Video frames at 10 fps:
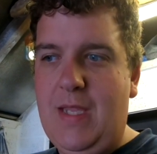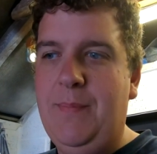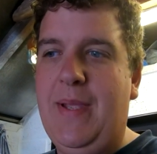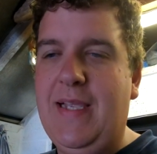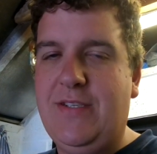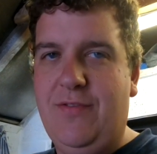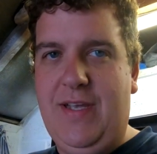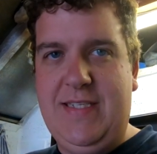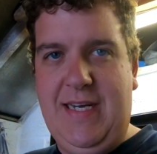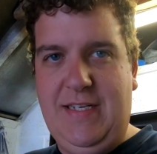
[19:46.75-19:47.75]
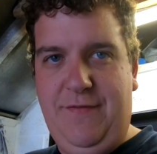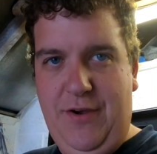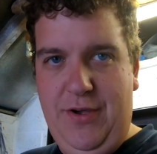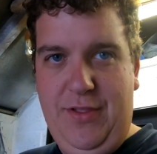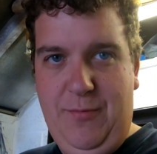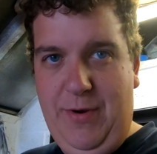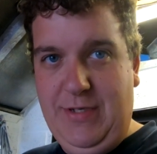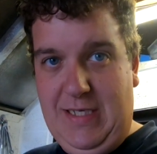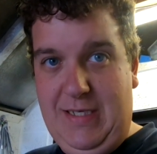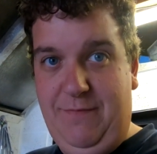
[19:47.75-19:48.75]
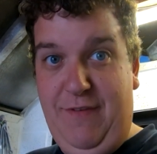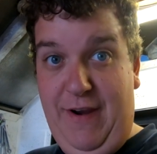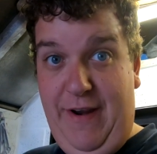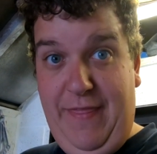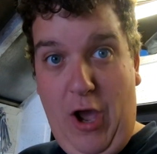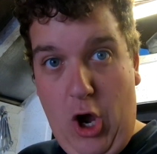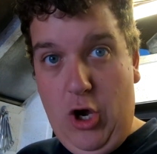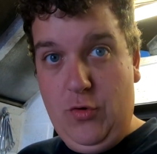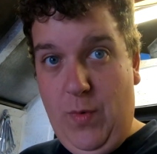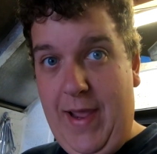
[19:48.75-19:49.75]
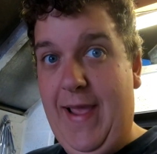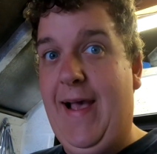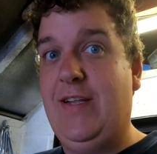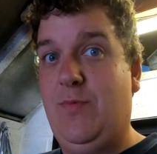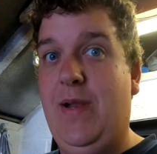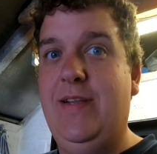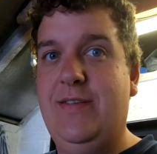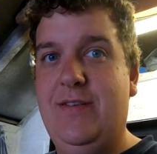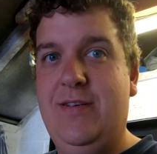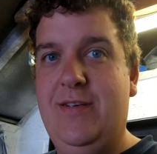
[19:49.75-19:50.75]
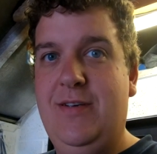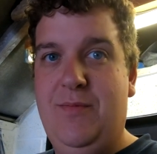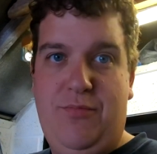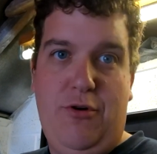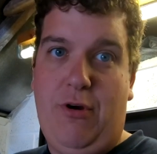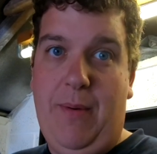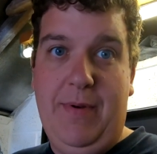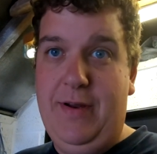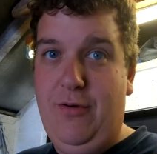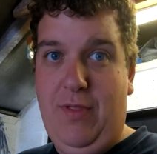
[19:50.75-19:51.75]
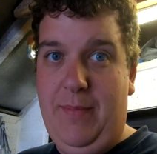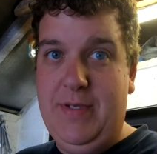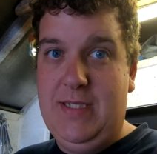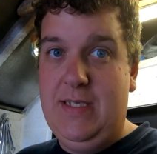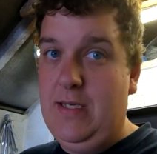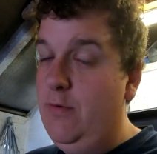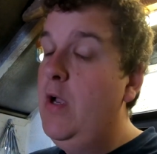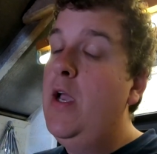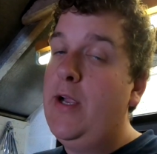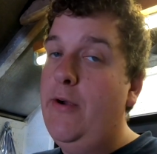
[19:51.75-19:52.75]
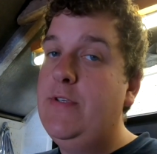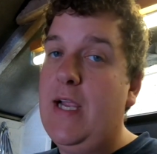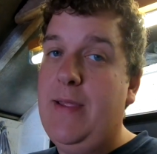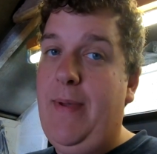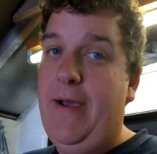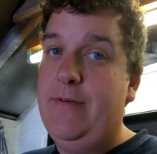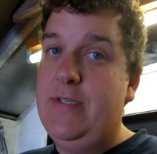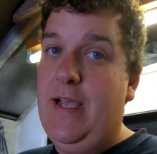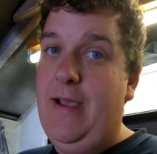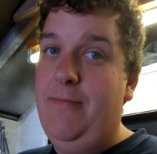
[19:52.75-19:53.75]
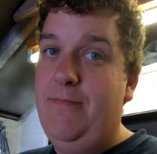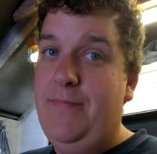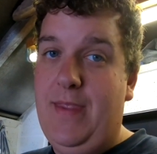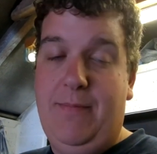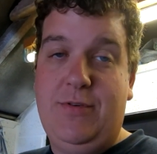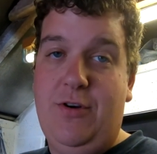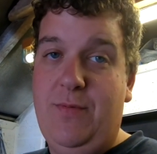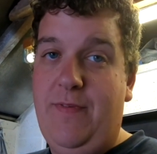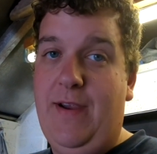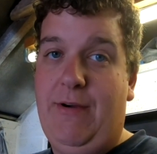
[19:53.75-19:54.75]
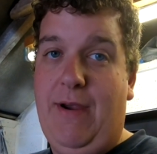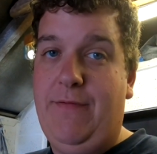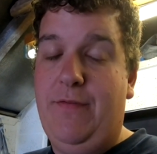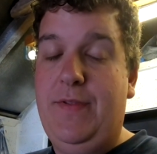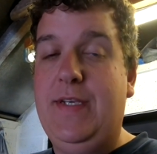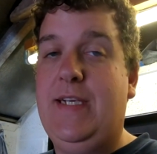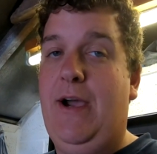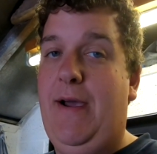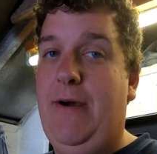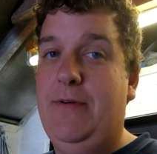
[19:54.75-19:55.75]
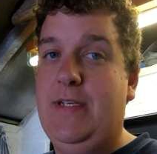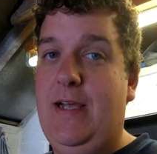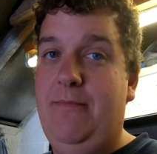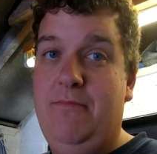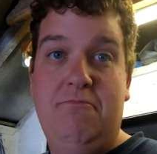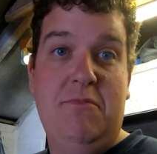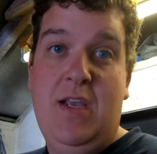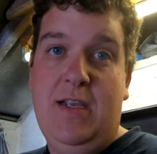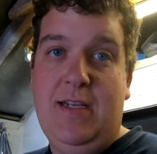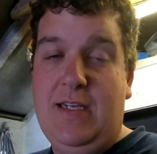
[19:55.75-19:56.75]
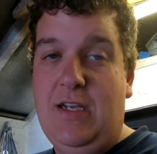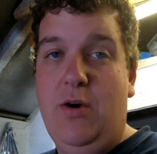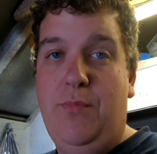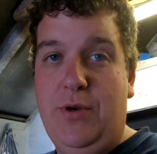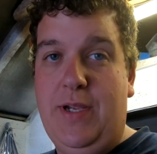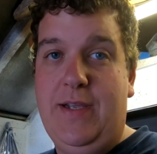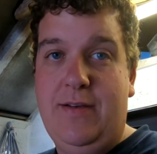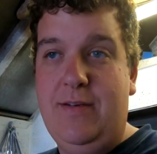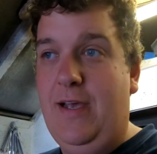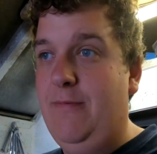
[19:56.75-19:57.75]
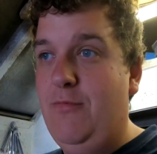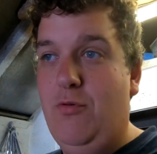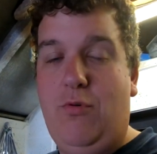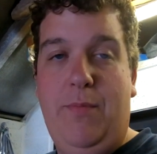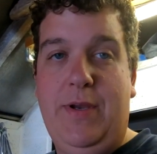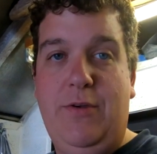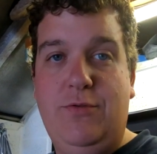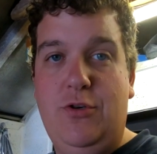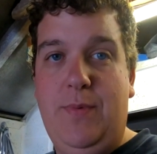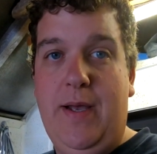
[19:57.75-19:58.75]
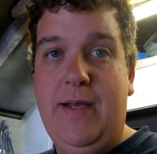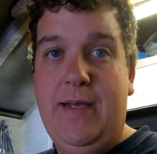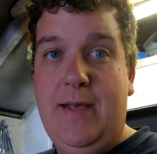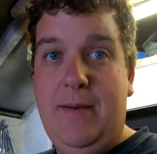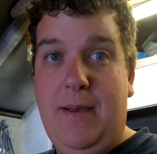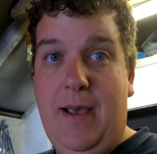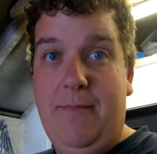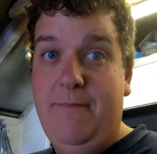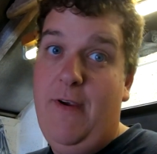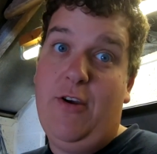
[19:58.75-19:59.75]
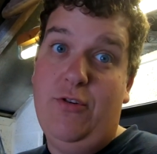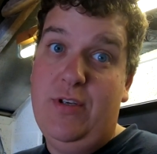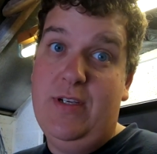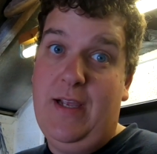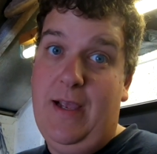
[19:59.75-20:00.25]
but he's gone that stage further where he's actually fitting in the hardware as well as programming and all that business. So go check him out. I'm sure he'll be very grateful for this shout out. Nice little budding upcoming YouTuber. Very good.